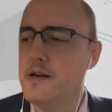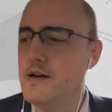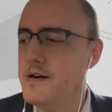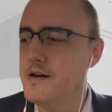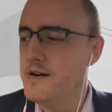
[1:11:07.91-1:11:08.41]

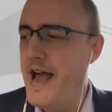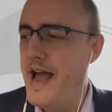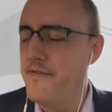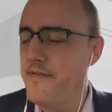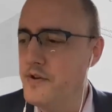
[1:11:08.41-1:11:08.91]

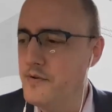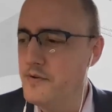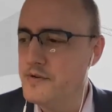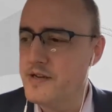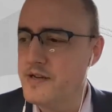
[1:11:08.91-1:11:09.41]

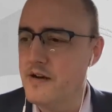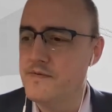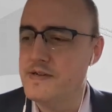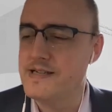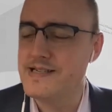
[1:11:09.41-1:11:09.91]
avenues
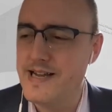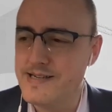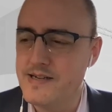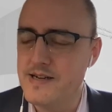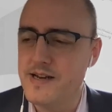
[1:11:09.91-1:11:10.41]
of
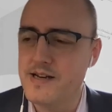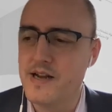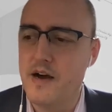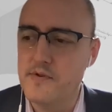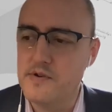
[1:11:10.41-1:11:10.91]
dissent and
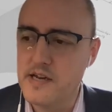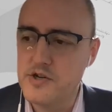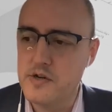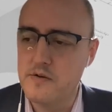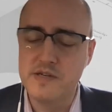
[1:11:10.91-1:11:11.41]
conversation.